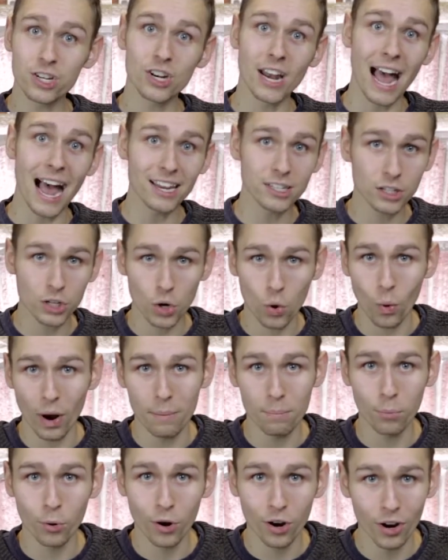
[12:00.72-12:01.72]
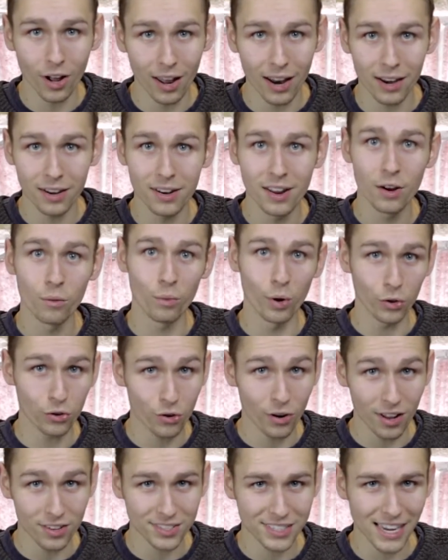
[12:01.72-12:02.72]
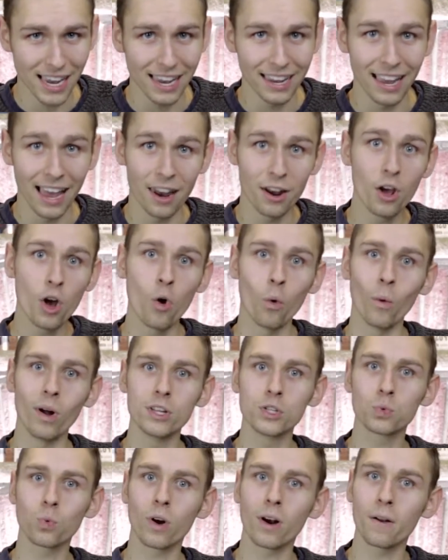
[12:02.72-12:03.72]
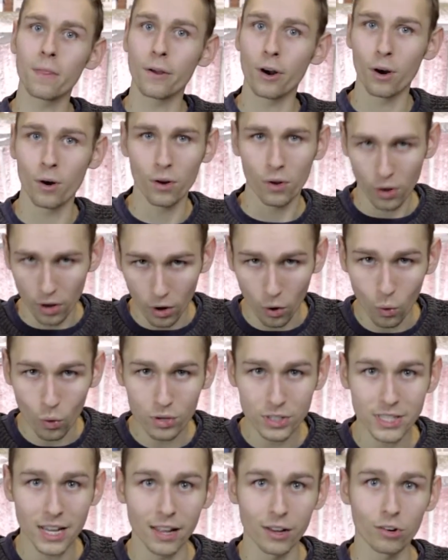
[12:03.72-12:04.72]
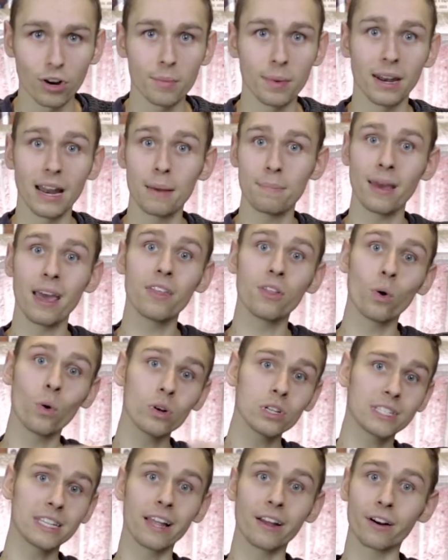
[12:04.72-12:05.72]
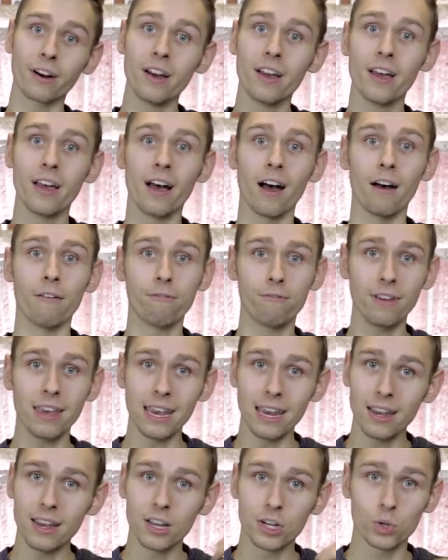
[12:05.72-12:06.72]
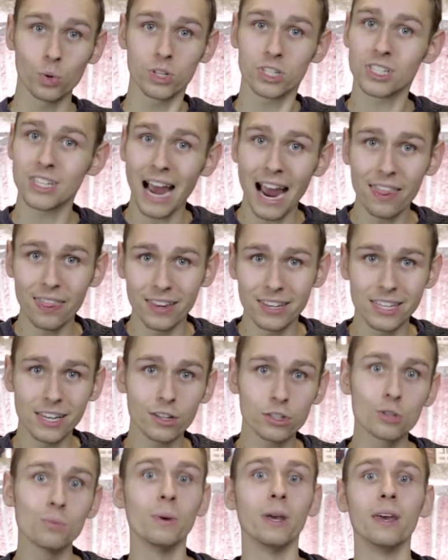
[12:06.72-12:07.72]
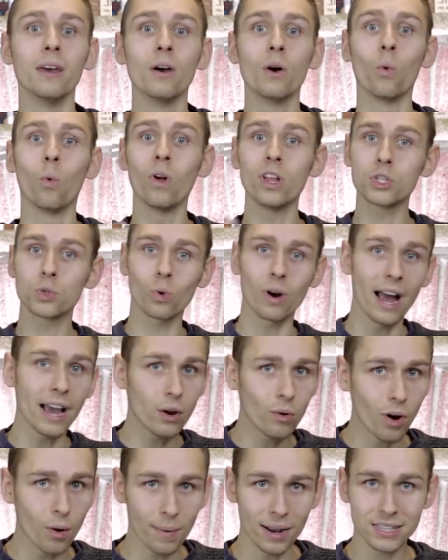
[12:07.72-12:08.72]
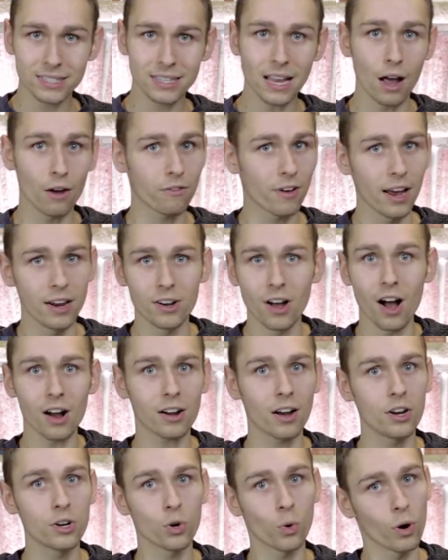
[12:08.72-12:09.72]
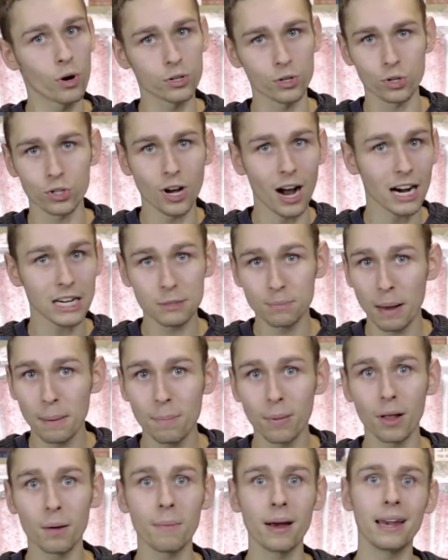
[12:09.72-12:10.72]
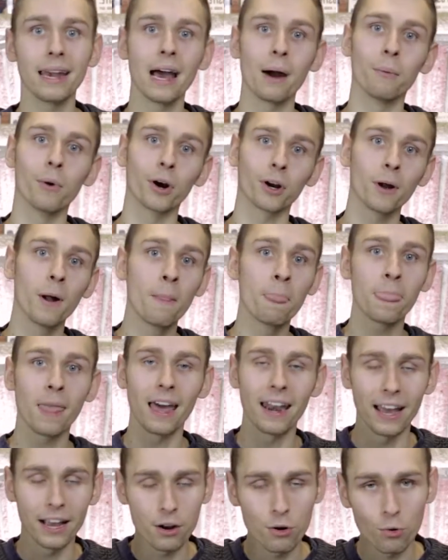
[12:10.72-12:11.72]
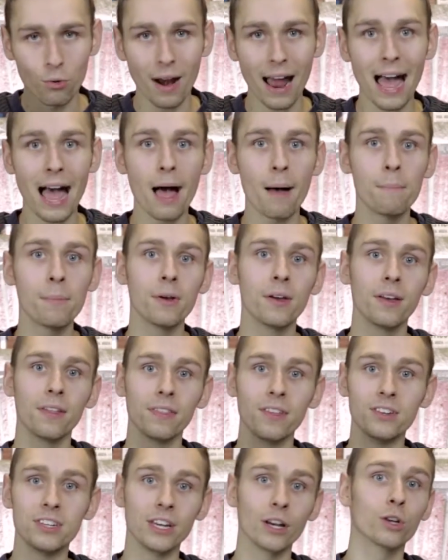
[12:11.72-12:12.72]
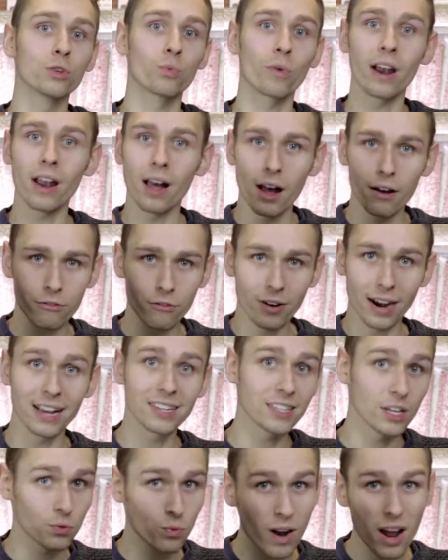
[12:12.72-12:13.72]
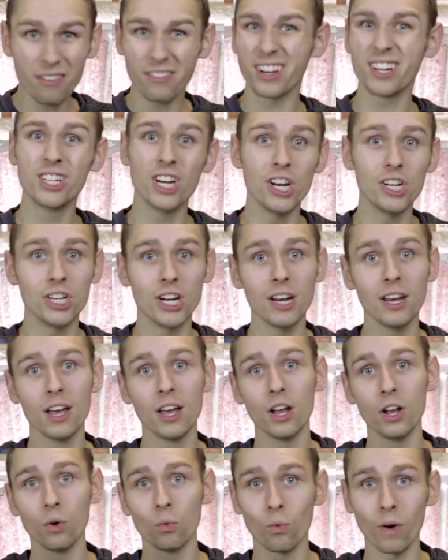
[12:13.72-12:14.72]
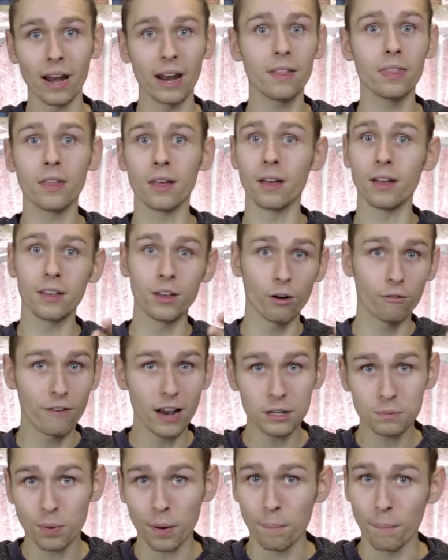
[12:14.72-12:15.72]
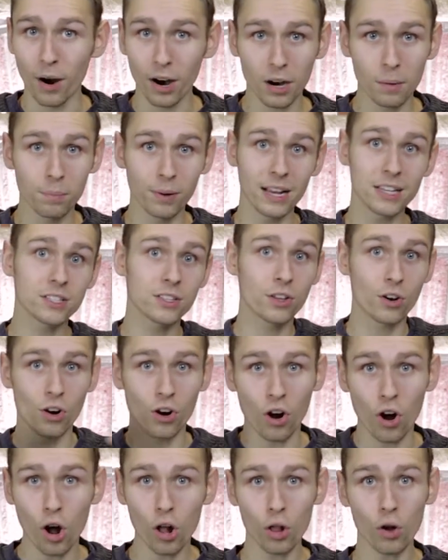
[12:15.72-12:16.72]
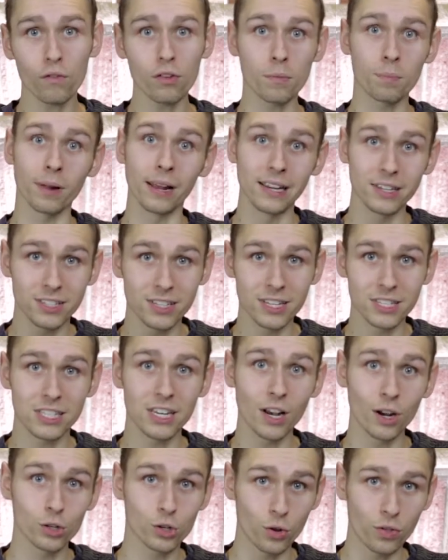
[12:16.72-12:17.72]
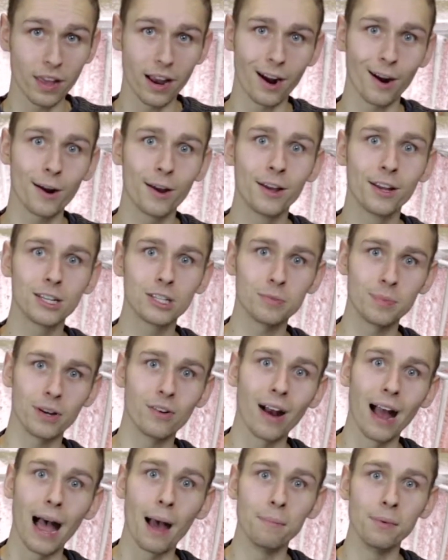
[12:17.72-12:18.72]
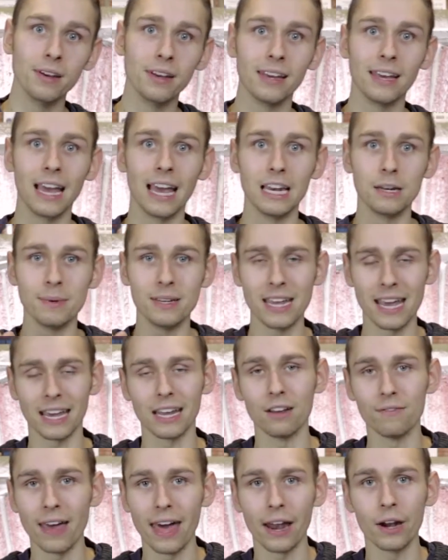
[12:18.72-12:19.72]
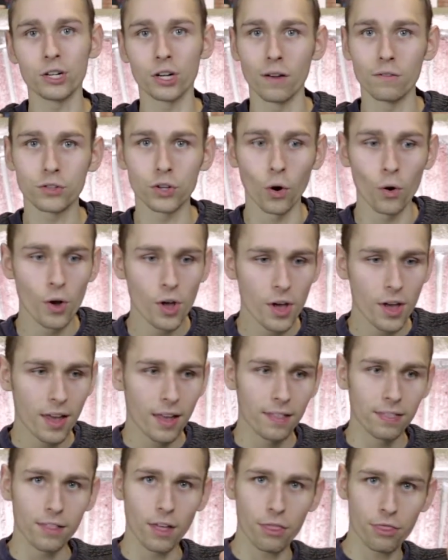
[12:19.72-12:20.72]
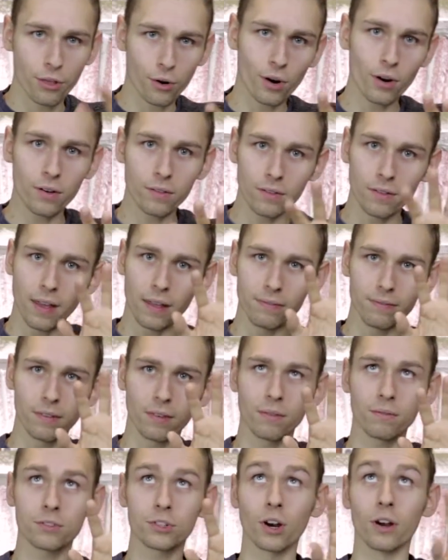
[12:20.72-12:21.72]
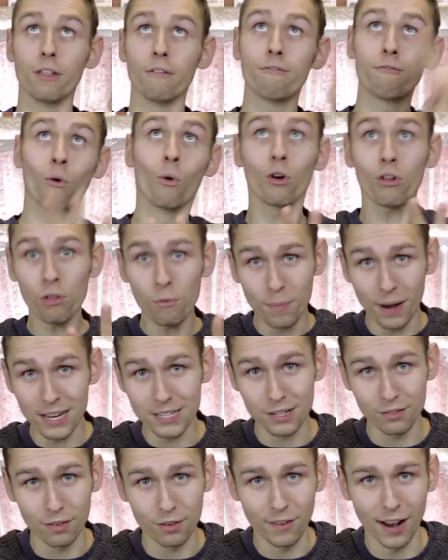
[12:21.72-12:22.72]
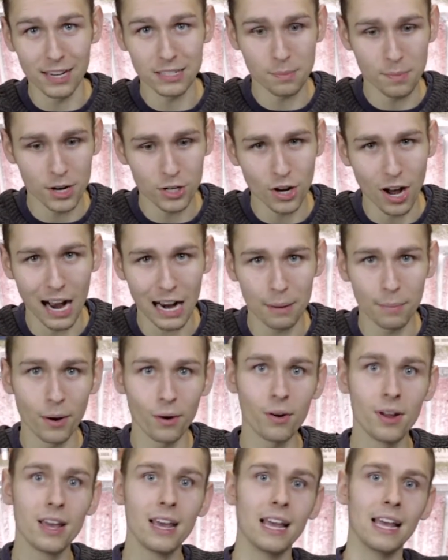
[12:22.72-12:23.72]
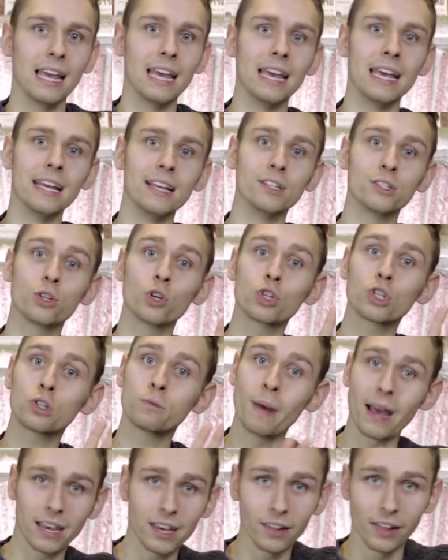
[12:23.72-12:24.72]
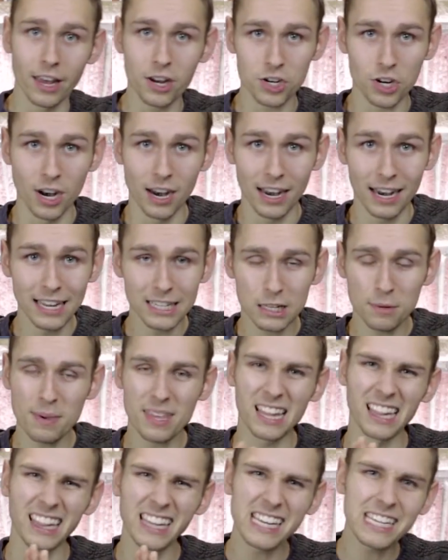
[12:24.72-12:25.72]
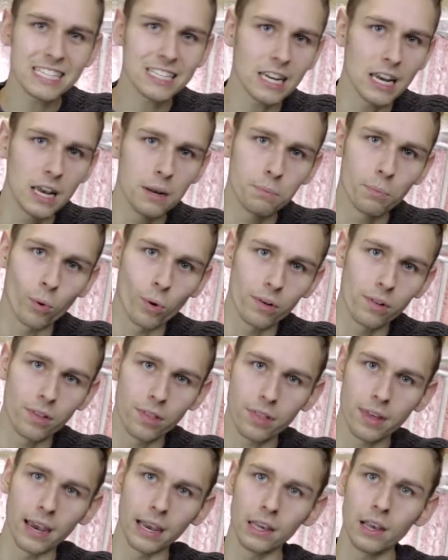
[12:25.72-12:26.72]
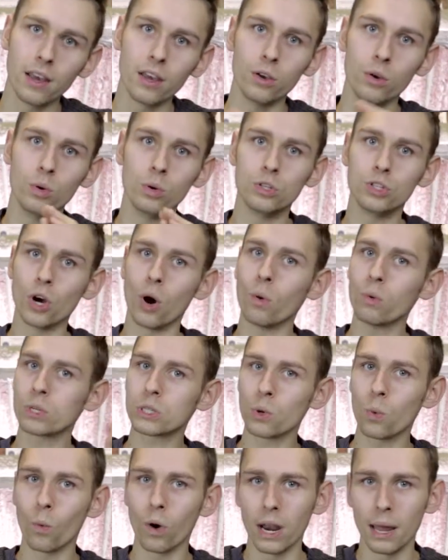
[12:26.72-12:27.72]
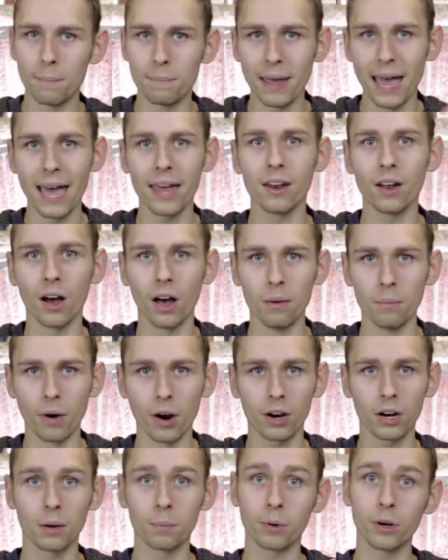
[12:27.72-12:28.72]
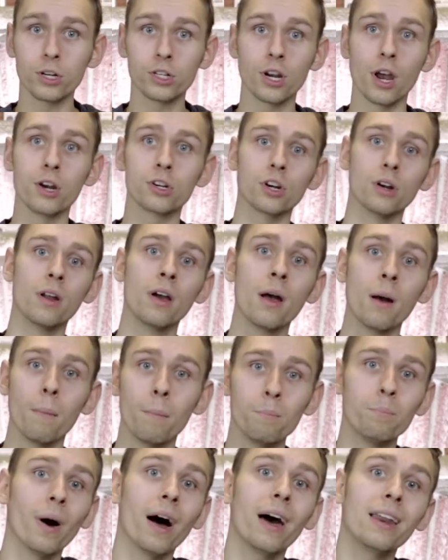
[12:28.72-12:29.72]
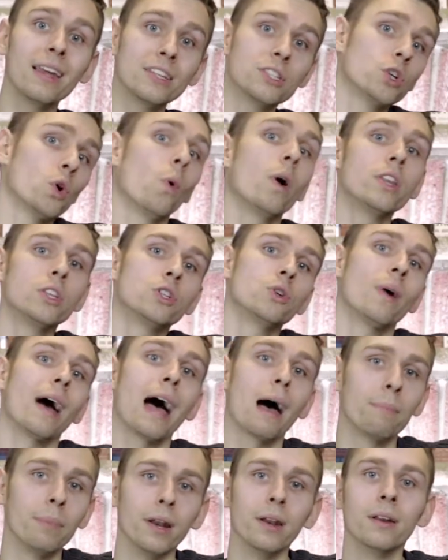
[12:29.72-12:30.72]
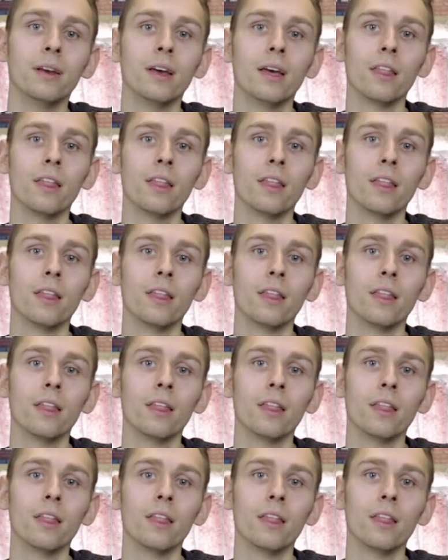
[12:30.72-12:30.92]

agent hasn't quite put it on realtor.ca yet, ones where they're a wholesale agreement and I pay the wholesaler a fee to assign the deal to me, ones where I go out myself and I knock on doors or talk to people on my network and I grab the deals right off Craigslist, right off Kijiji, right in the you know, Facebook marketplace. They're all over the place. These deals are there to be grabbed and to be taken advantage of. So the third and sorry, the fourth piece of advice I'm going to talk about is speculation. it needs to be the least important thing. You don't want to bet on market appreciation, but it's going to happen.